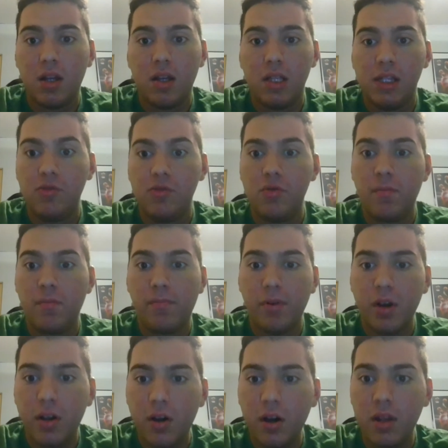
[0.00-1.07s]
they're doing
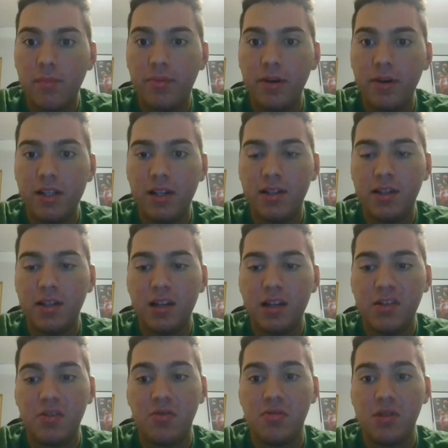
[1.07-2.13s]
pretty good in the preseason game.
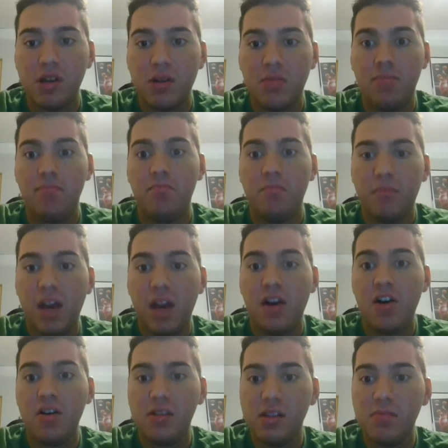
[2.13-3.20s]
So they
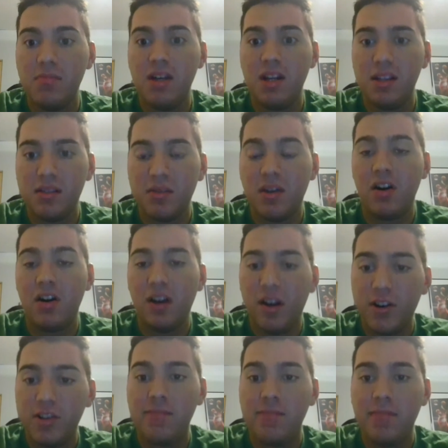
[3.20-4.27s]
earn some minutes. They're going to
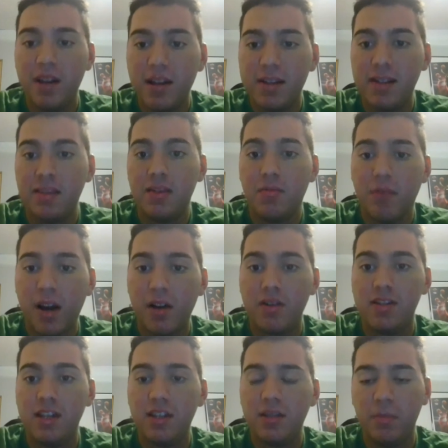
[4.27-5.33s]
earn some minutes in the regular
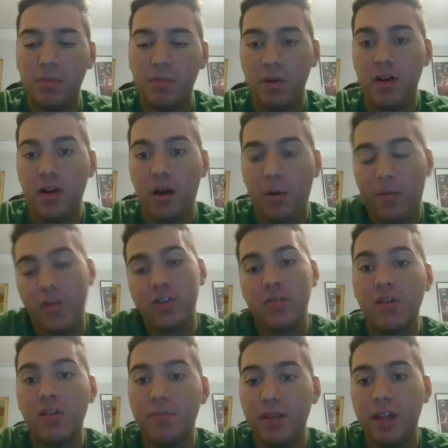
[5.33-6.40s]
season. First, we're
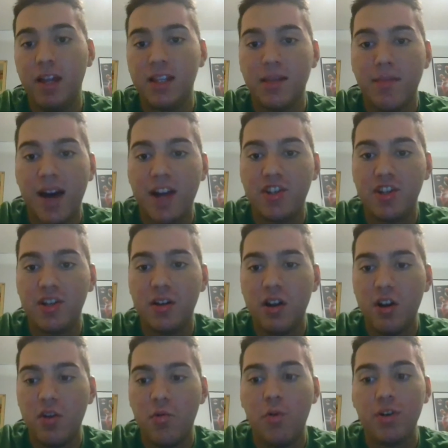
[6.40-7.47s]
going to play against the Magic,
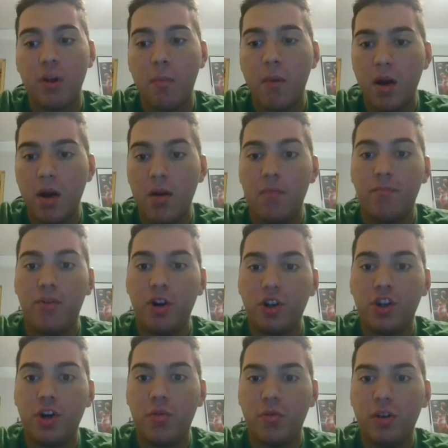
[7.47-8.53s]
which I'm pretty
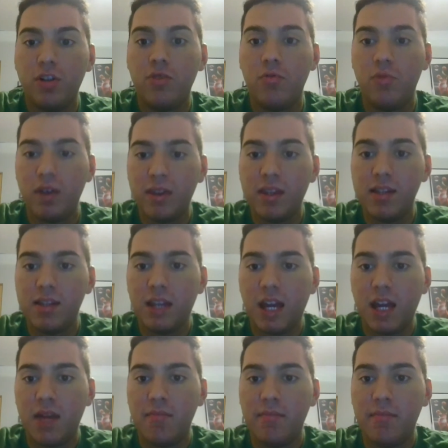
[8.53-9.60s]
sure we should win this
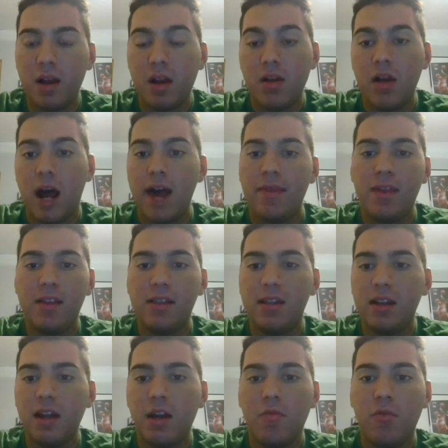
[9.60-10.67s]
game. I think
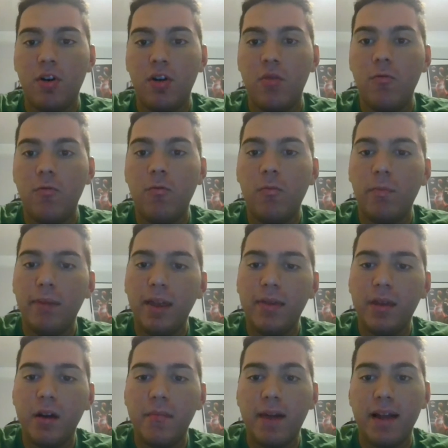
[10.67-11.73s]
today we're going to beat
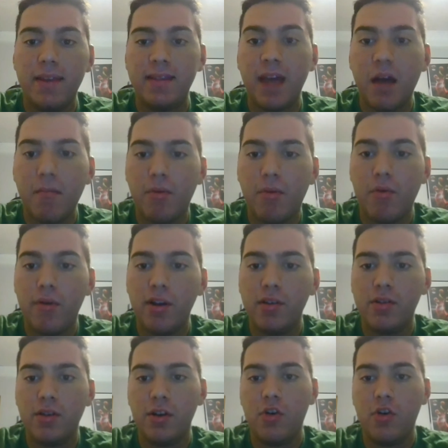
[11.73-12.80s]
them by 10
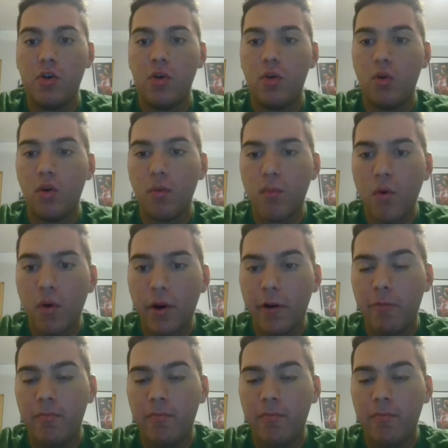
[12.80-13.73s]
points or more.